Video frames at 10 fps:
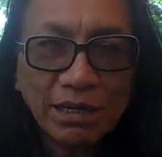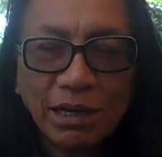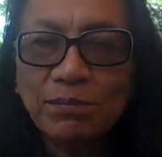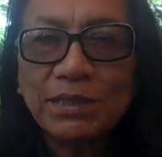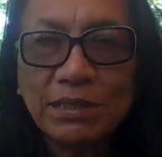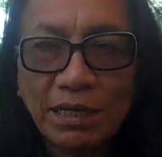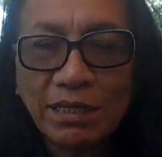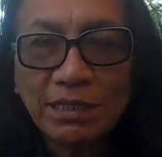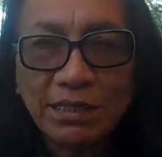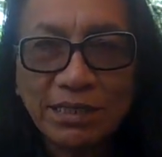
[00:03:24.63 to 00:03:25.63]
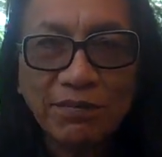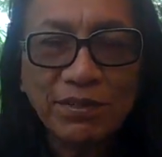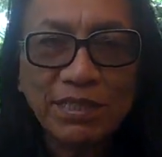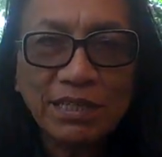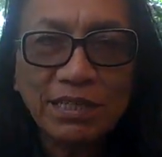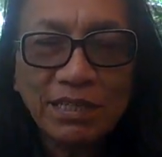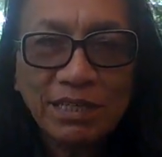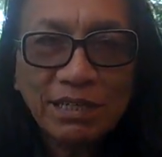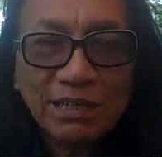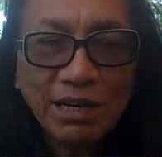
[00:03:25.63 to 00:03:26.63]
I'm a solid 70.
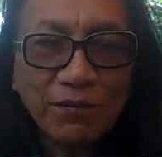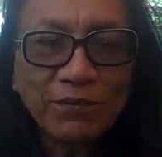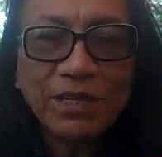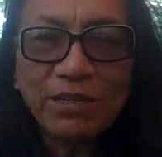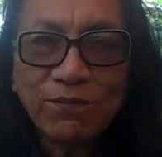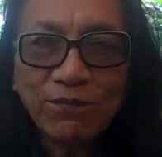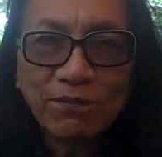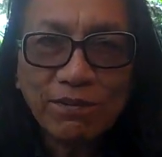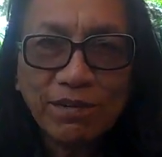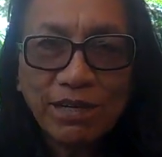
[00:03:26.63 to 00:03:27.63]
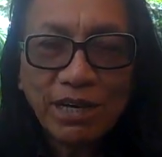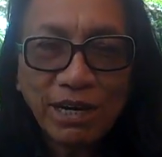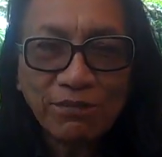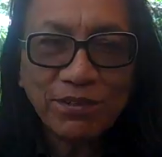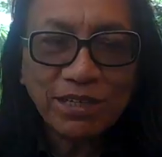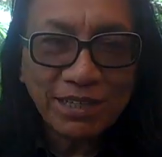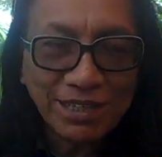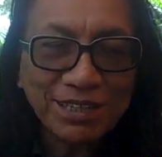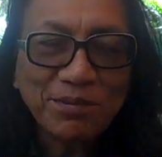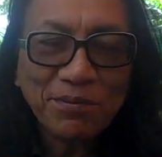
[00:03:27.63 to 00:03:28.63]
I've done. Yes, you are. I've done.
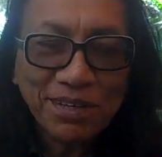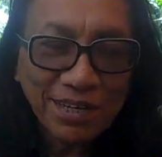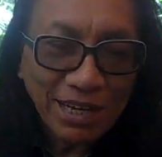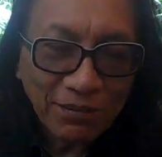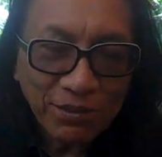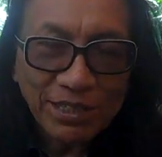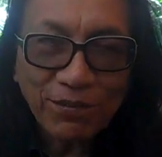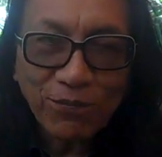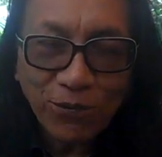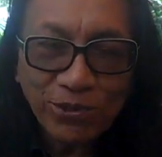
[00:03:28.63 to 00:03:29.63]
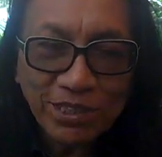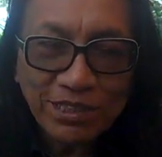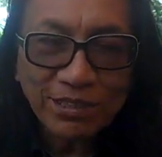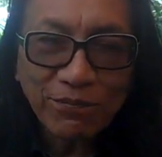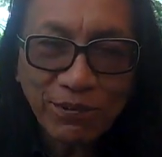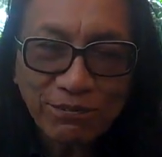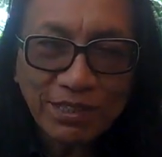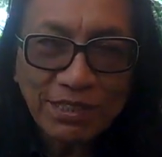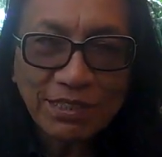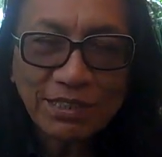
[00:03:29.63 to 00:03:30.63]
I've done the 40s, the
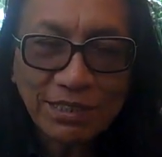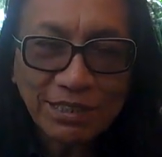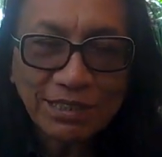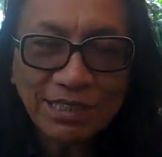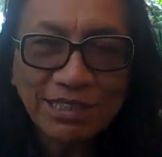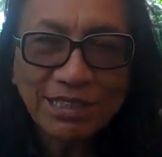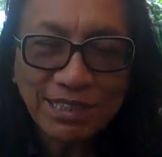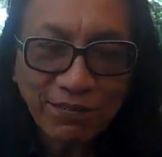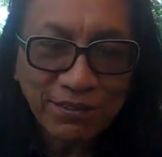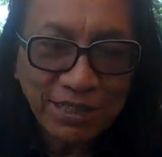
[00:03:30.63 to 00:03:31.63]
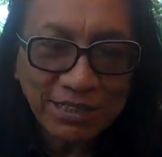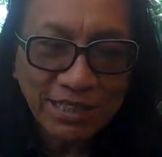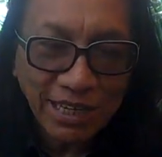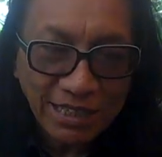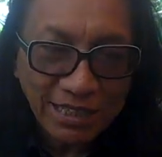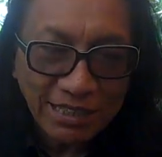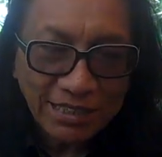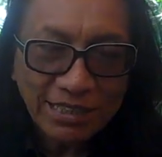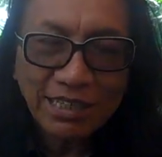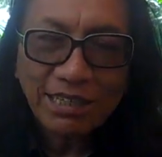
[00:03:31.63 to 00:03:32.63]
50s, the 60s, the 70s, the
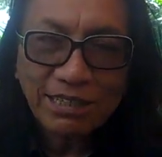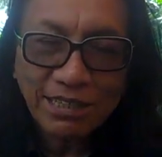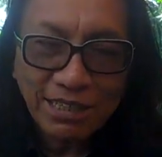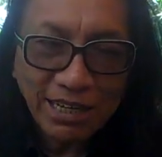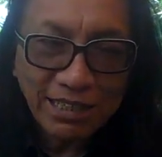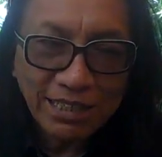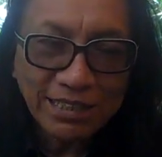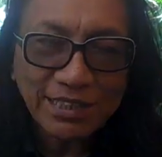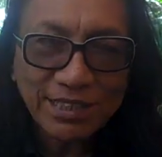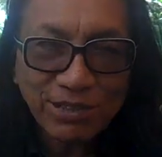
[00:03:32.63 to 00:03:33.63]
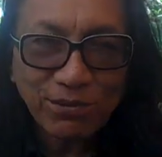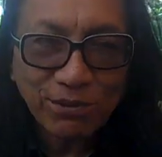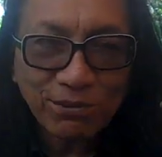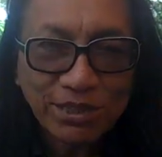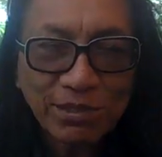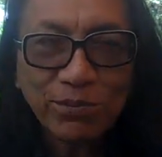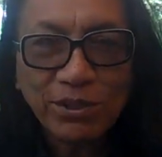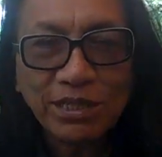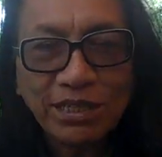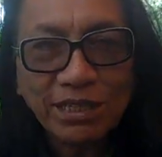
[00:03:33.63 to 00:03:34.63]
80s, the 90s, the zeros, and I'm
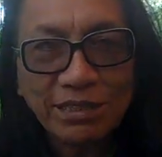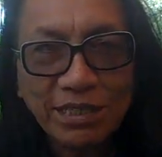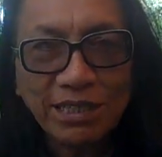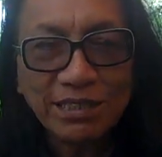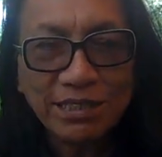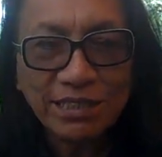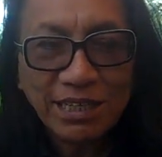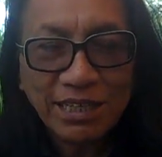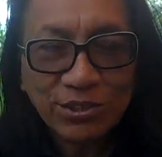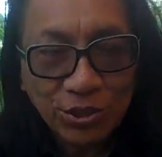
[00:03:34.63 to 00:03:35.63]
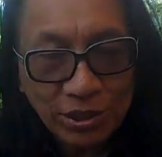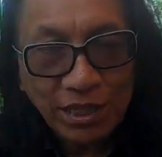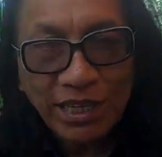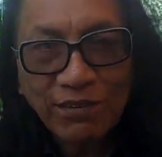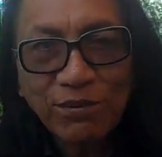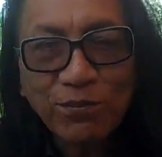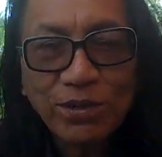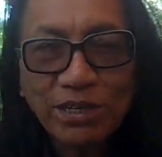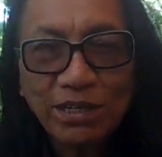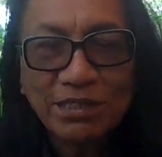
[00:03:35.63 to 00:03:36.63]
working on the 10s, just like
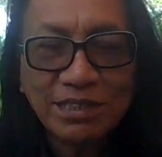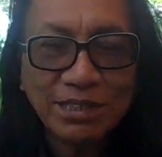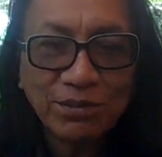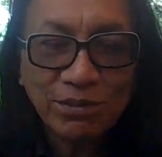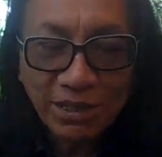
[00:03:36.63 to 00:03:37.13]
everyone else. So